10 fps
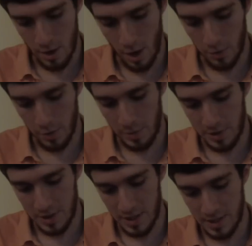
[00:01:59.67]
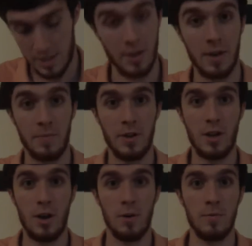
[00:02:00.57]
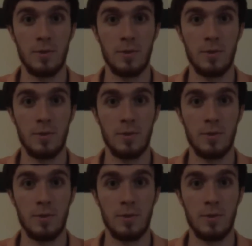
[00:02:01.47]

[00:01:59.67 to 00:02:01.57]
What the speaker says: Oh, no purchase necessary. There you go.